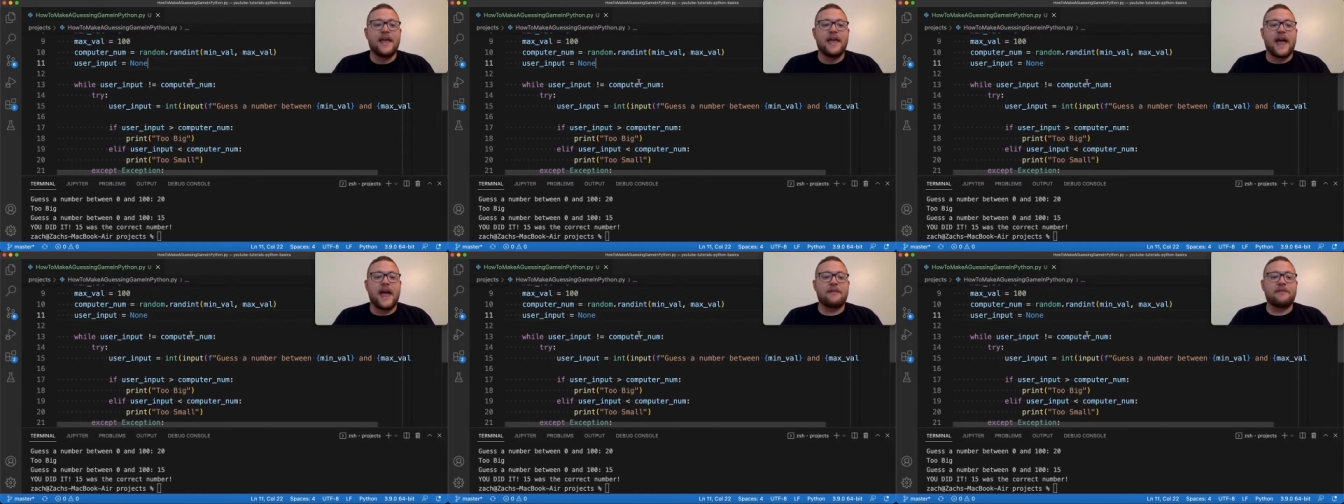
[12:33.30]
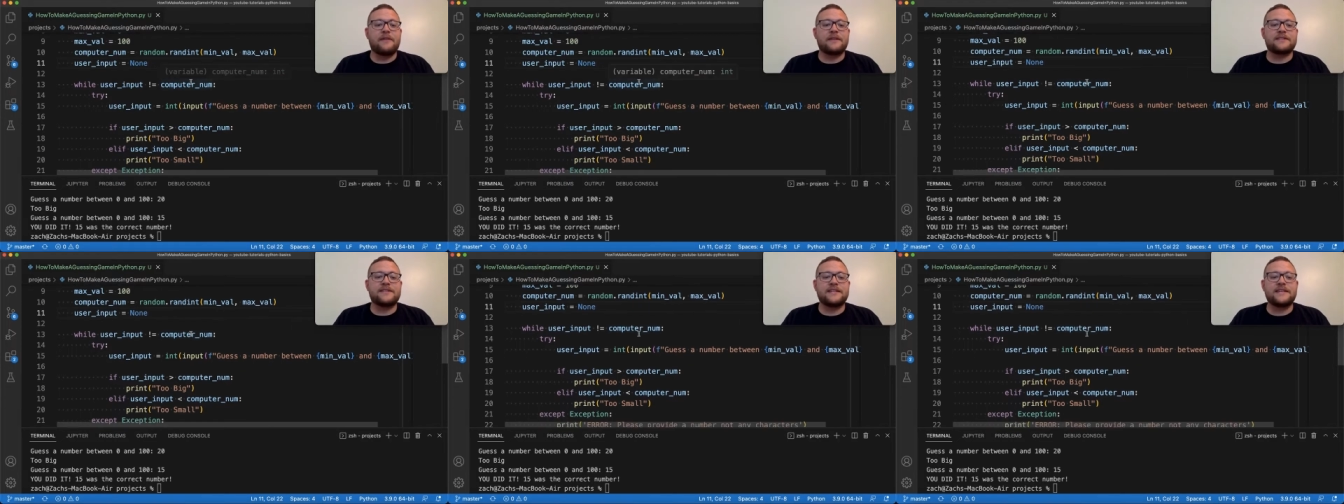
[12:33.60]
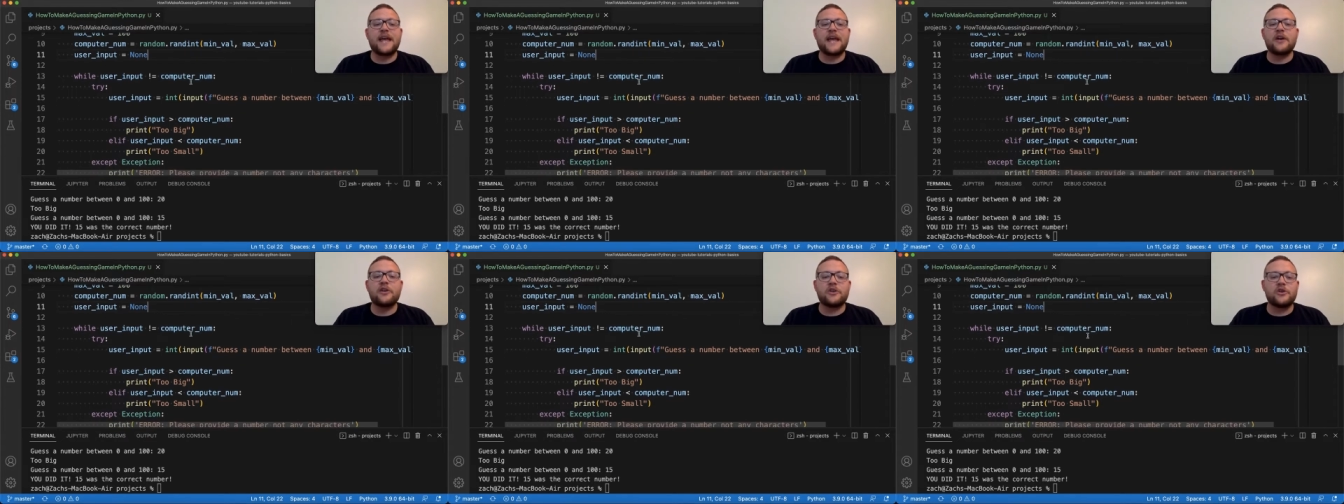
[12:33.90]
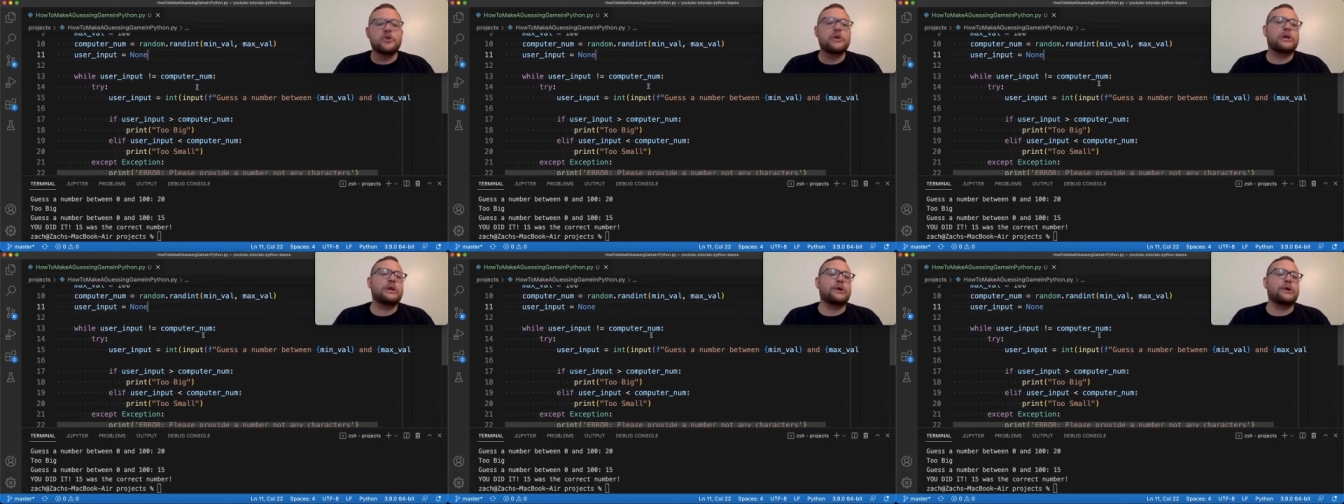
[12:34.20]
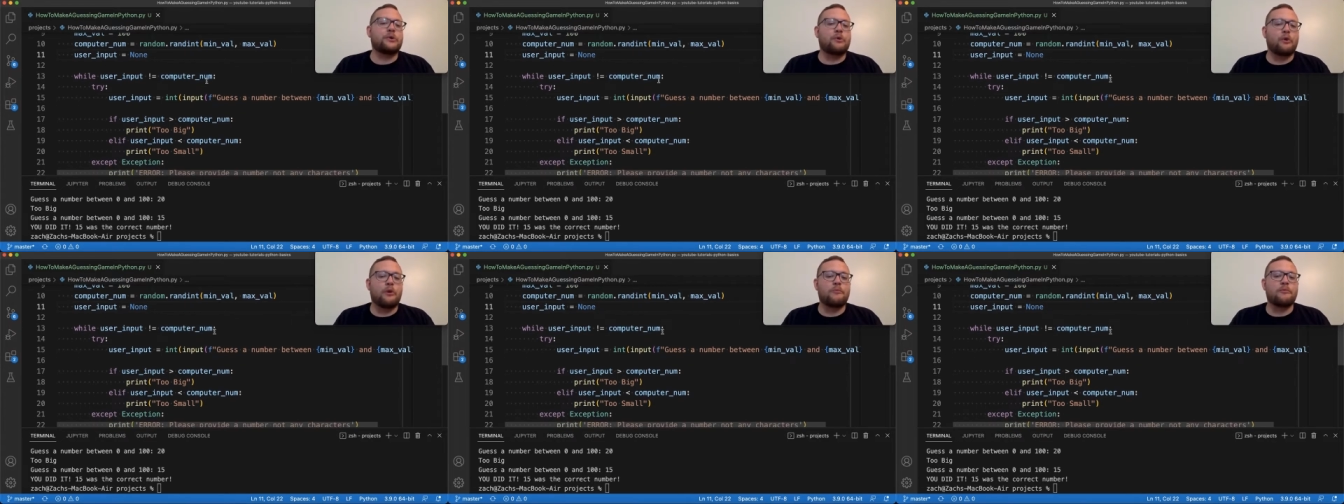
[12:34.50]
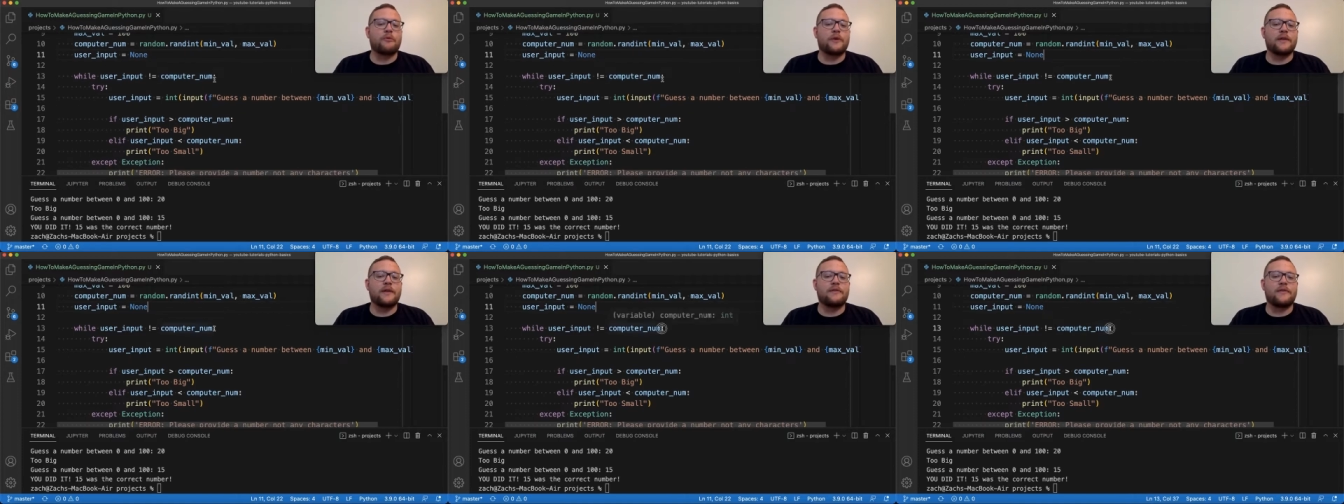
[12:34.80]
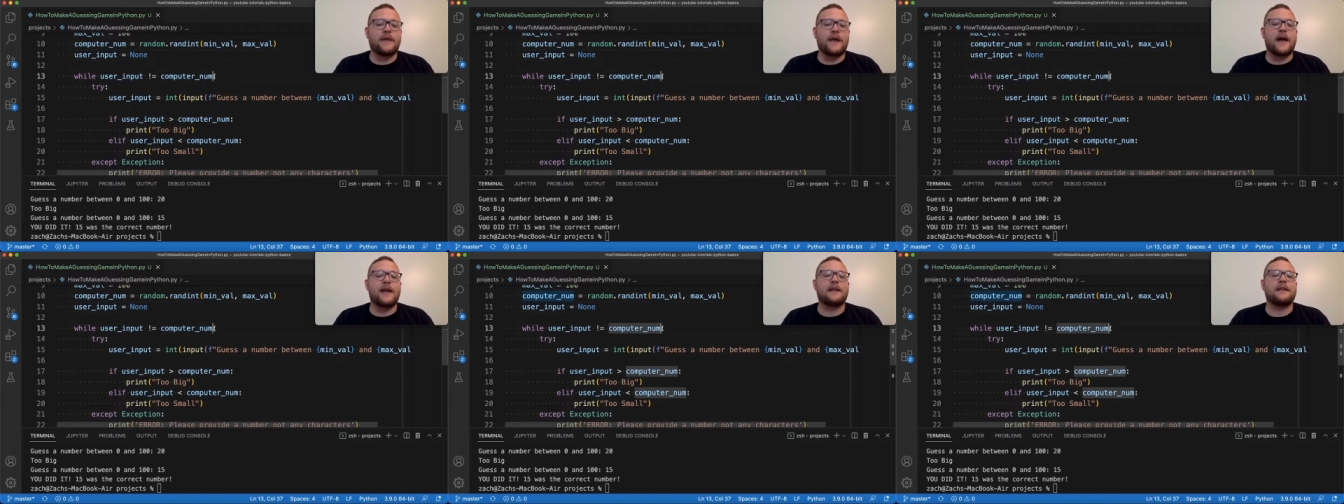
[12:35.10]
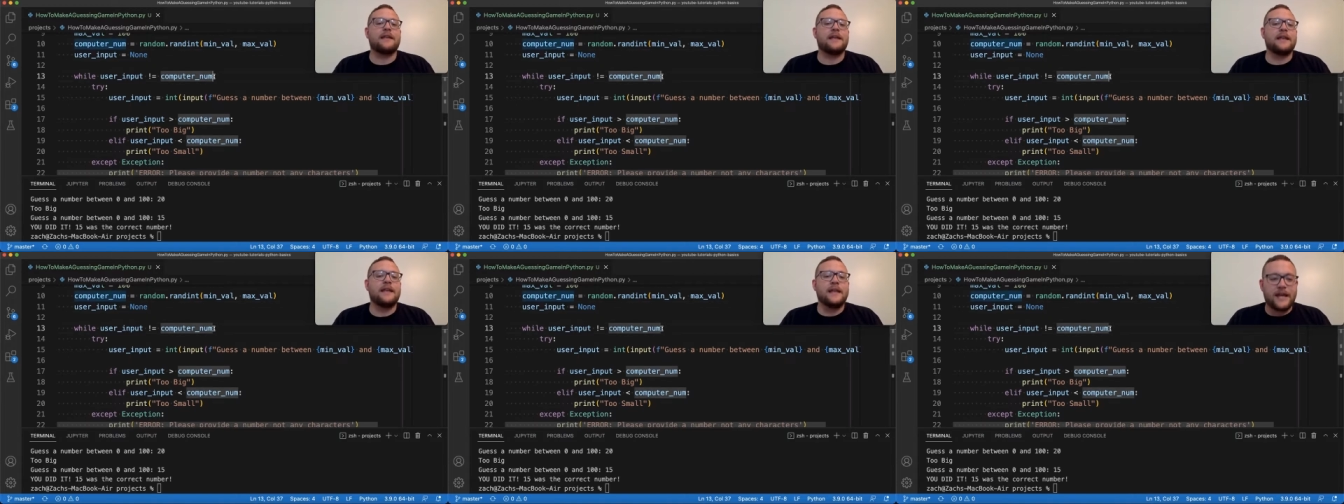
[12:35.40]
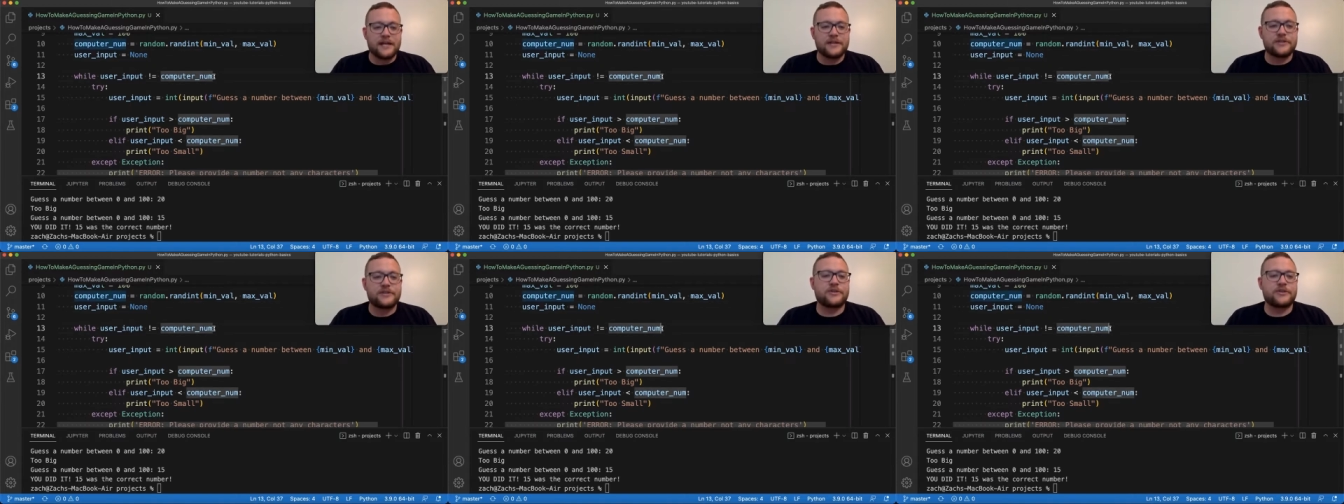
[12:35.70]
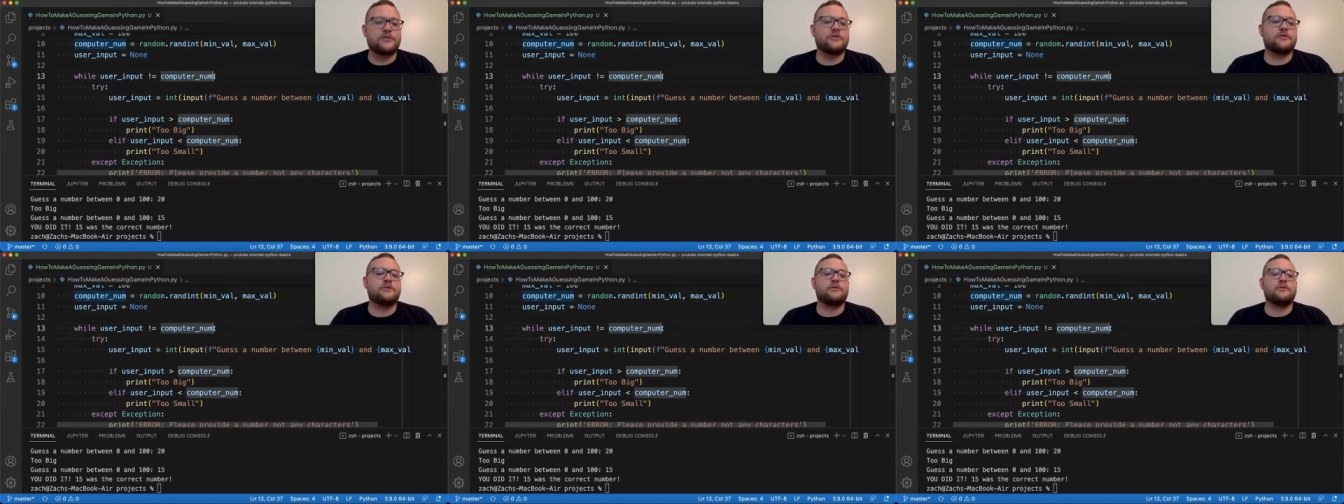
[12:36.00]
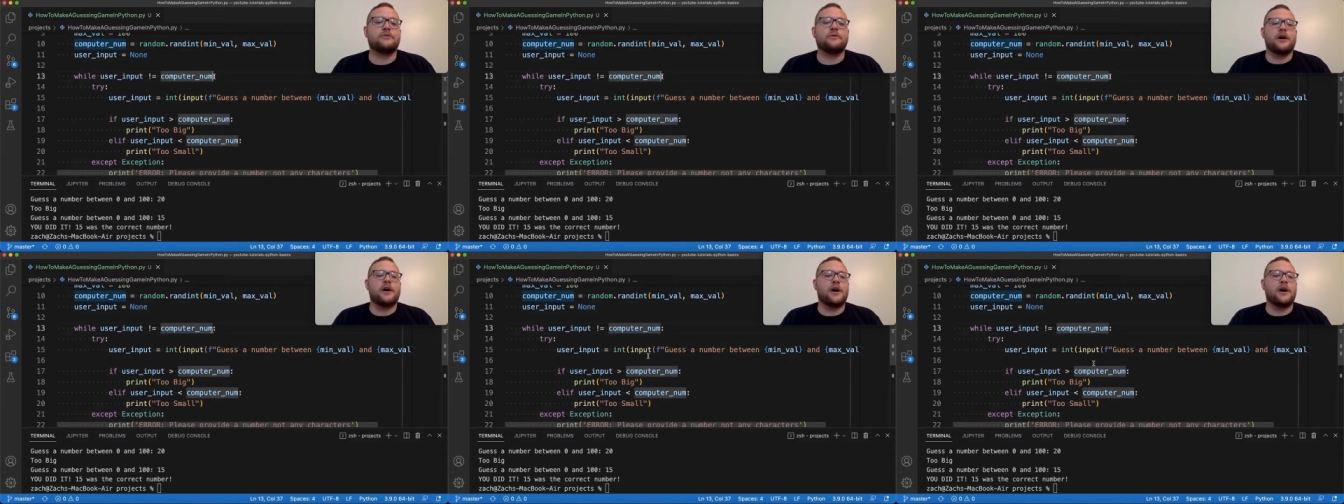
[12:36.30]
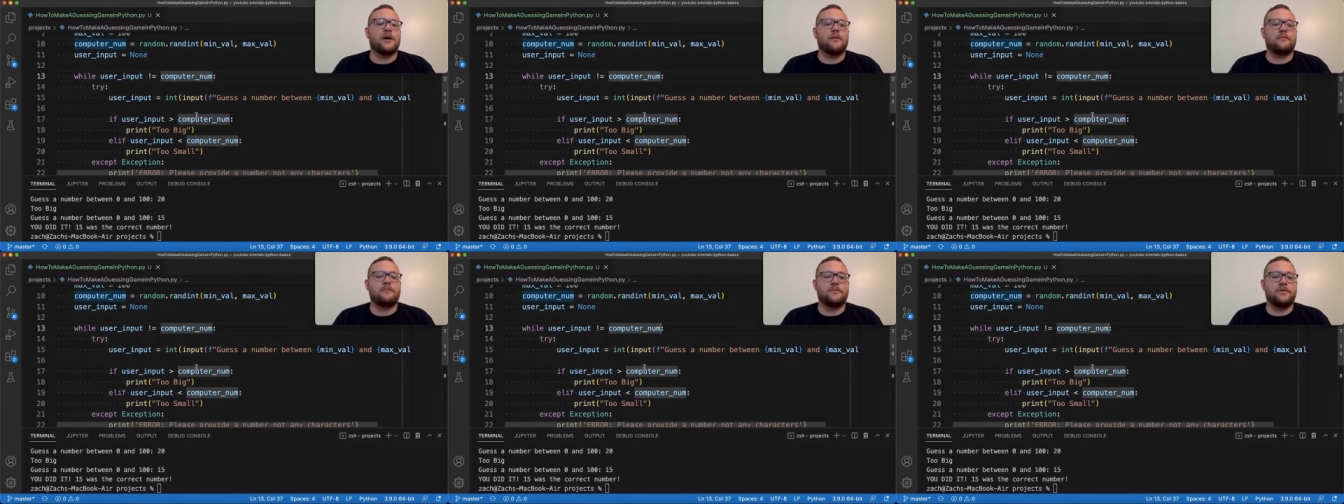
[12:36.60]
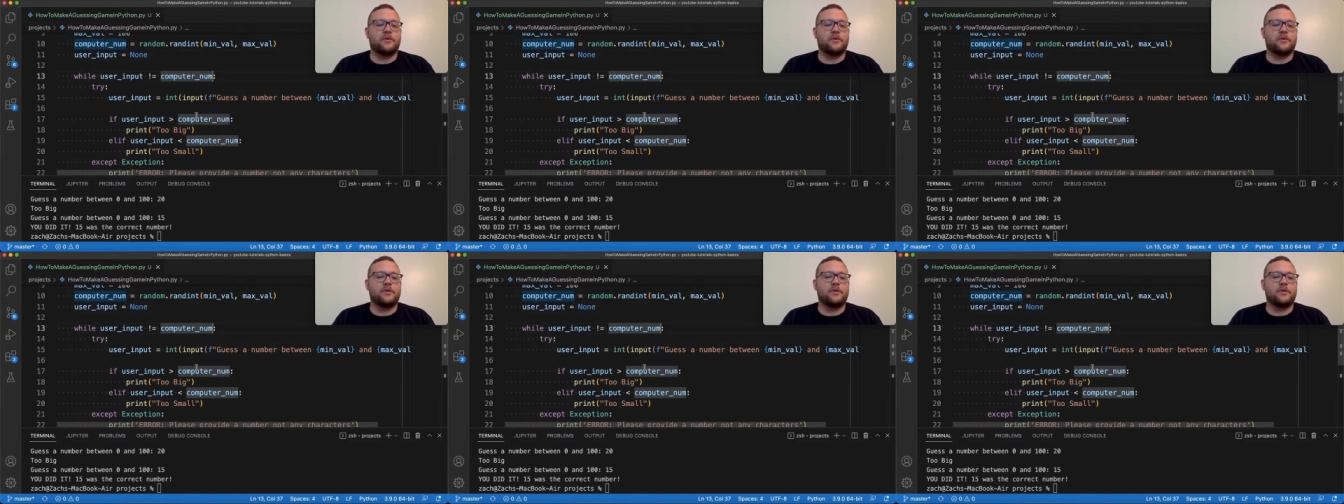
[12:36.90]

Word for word: And then see how you can incorporate that into um,